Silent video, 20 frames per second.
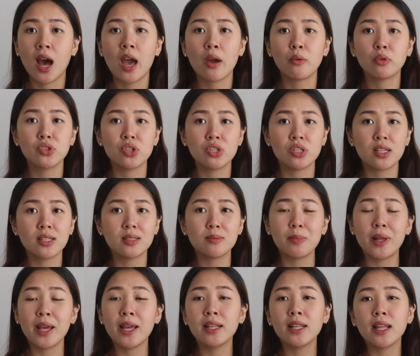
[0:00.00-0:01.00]
I was just
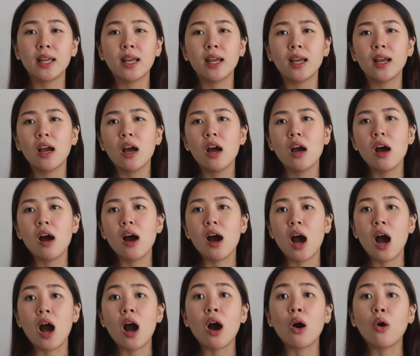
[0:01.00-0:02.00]
explaining
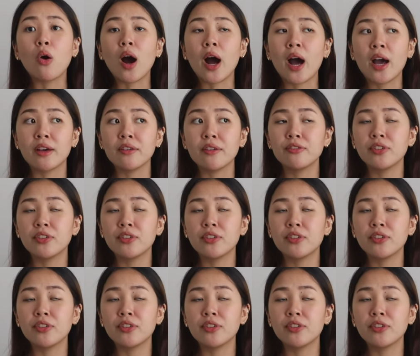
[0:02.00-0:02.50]
how I